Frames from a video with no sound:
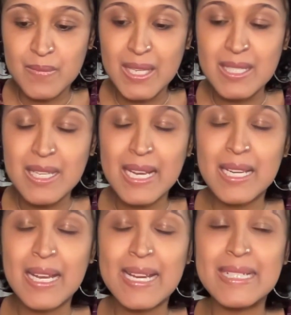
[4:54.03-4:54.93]
It's like
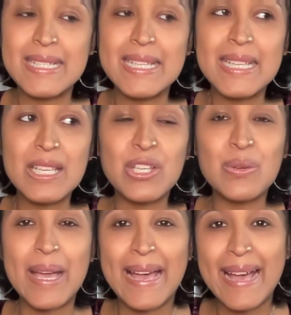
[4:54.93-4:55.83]
an idea that
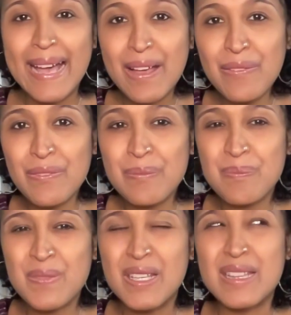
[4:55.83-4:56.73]
you have.
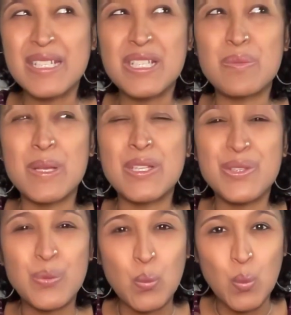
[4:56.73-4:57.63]
It just makes
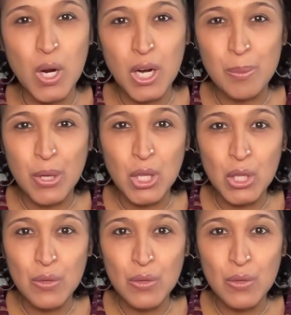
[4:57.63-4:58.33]
you warm all